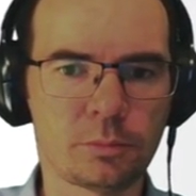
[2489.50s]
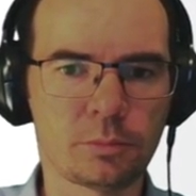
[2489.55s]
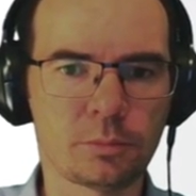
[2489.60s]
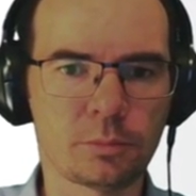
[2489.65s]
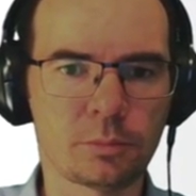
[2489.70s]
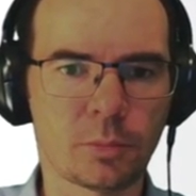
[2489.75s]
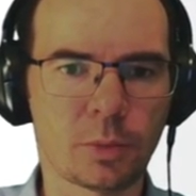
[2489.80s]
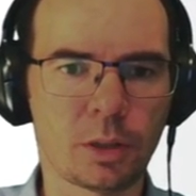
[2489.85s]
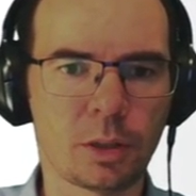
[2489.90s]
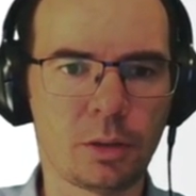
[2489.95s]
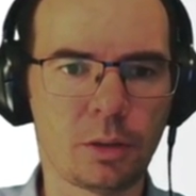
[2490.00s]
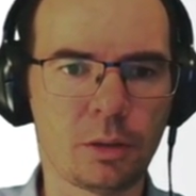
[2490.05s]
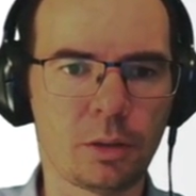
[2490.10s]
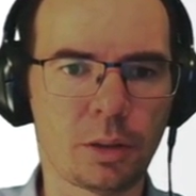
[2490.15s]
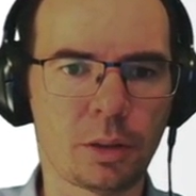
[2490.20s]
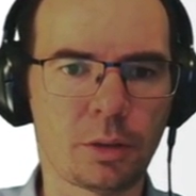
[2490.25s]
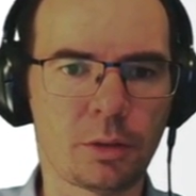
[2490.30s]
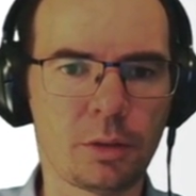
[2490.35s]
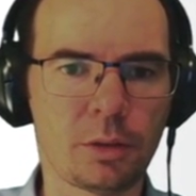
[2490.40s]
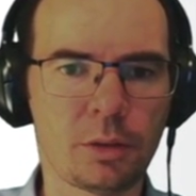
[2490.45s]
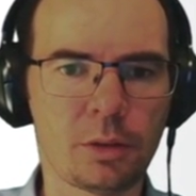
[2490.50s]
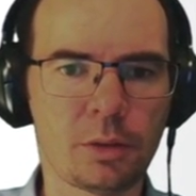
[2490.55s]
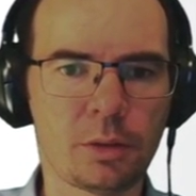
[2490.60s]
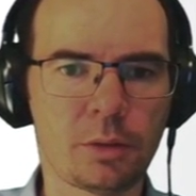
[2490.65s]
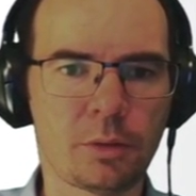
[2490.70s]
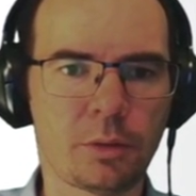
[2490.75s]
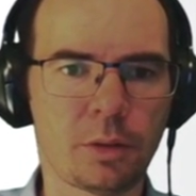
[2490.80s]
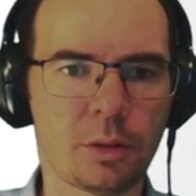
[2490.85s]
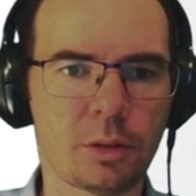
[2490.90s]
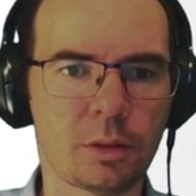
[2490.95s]
And like this,
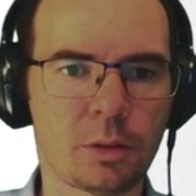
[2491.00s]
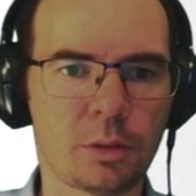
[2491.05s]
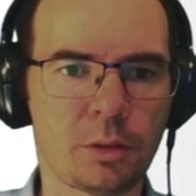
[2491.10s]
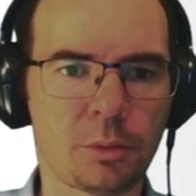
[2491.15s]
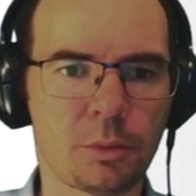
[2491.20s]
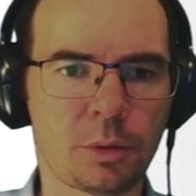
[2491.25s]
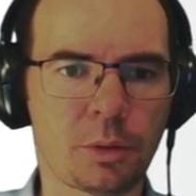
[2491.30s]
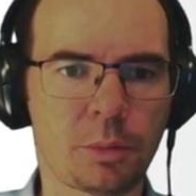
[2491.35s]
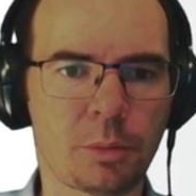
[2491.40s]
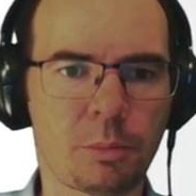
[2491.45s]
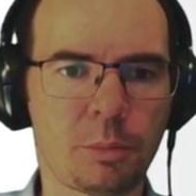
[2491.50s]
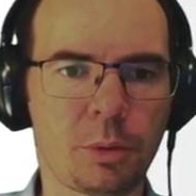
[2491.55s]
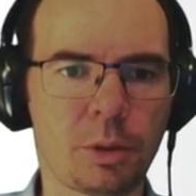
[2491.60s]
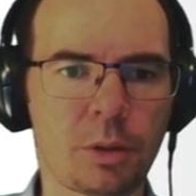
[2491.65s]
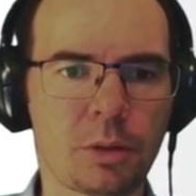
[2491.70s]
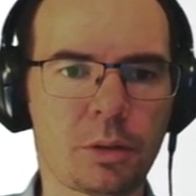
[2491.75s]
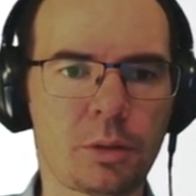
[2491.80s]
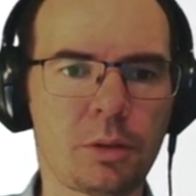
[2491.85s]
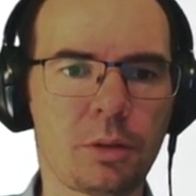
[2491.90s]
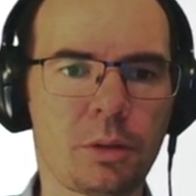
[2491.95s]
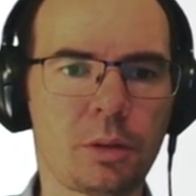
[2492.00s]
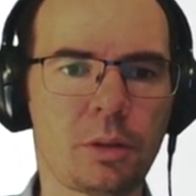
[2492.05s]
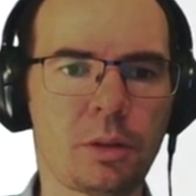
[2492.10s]
things look better.